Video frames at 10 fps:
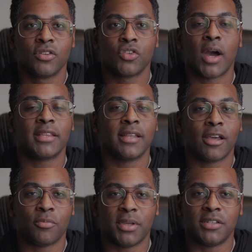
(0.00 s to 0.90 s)
So I think
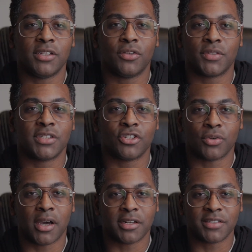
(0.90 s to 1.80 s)
that would be the deal of the
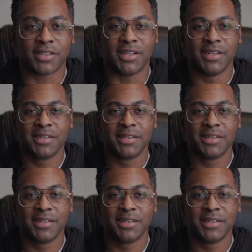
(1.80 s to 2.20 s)
century, honestly.